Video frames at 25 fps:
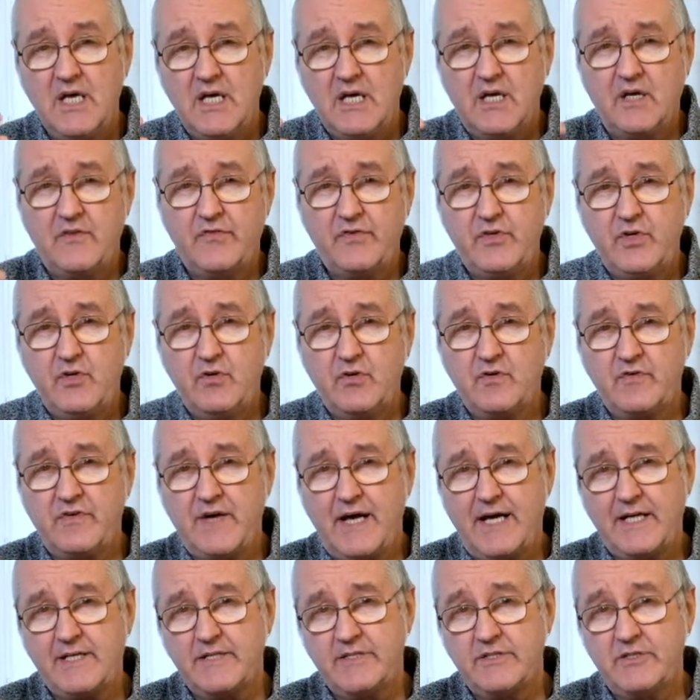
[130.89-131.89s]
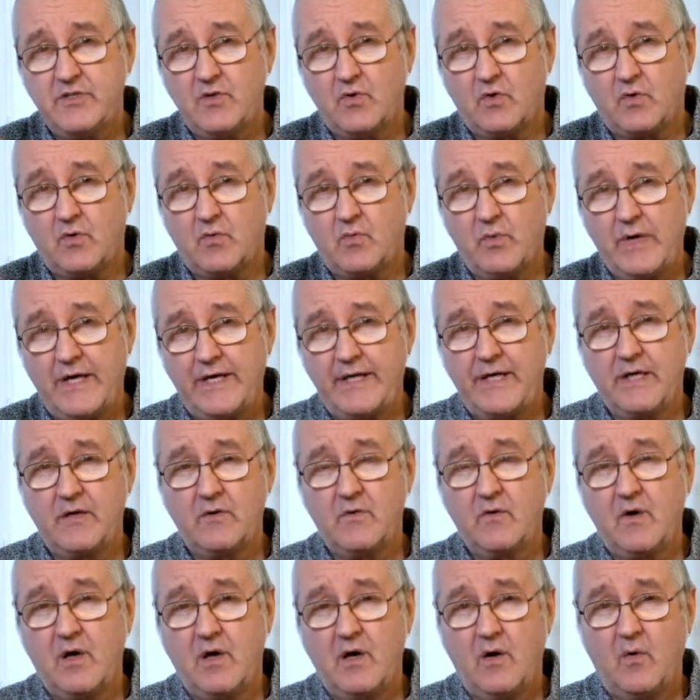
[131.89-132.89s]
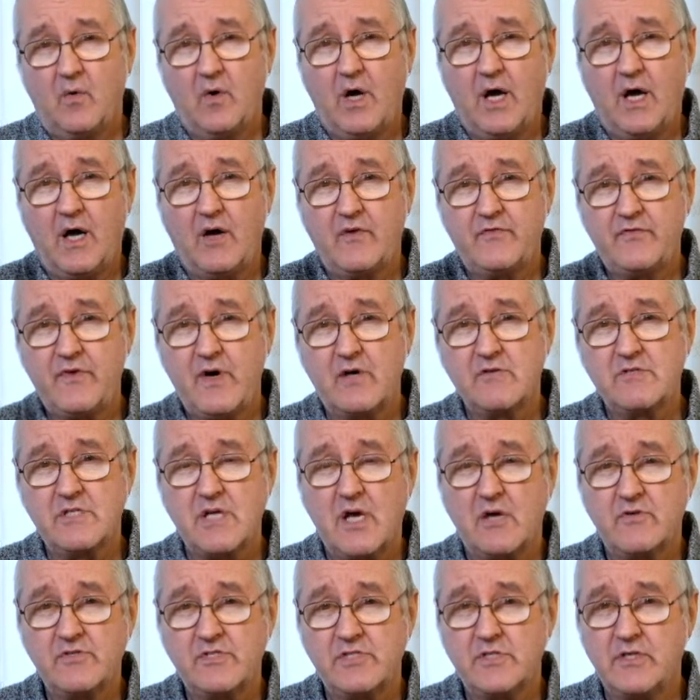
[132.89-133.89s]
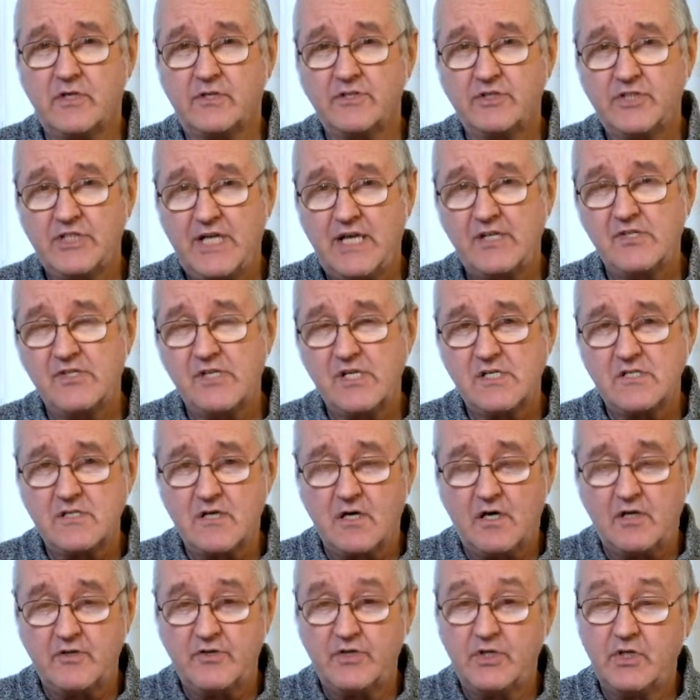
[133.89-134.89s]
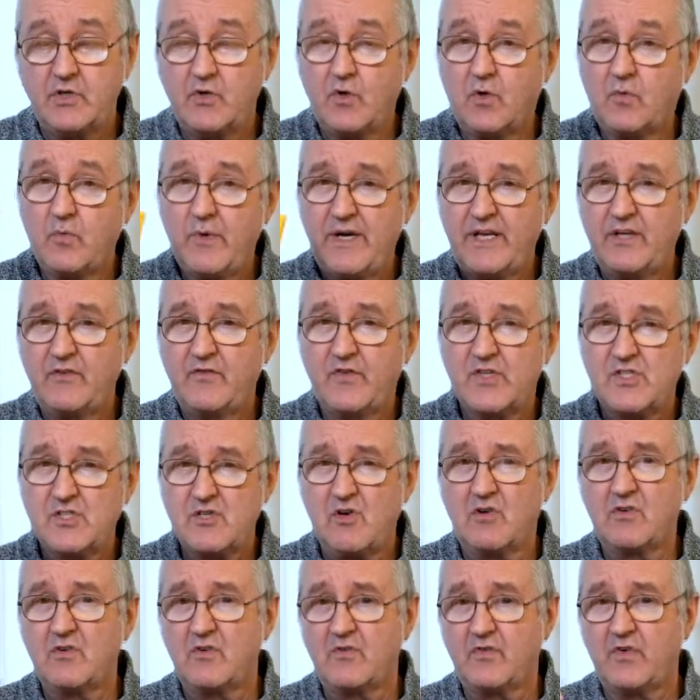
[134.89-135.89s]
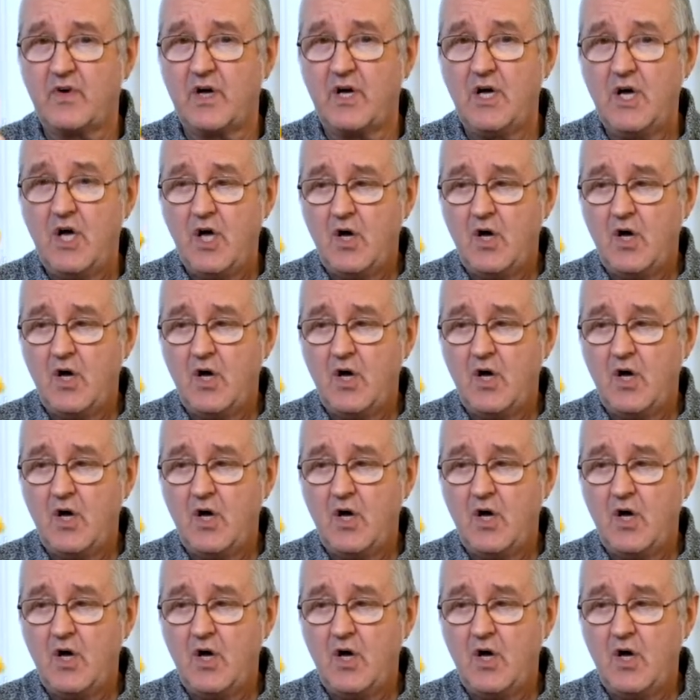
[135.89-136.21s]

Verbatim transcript: if you'd have had your wedding uh, photos done, chances are that your wedding photographer